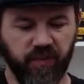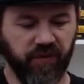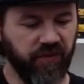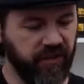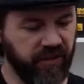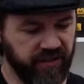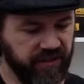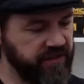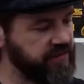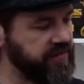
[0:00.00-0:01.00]
prefer
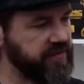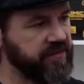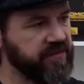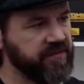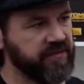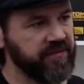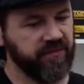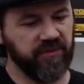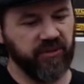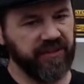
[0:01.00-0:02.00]

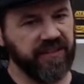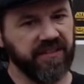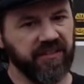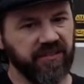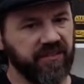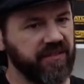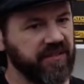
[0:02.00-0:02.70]
between these two?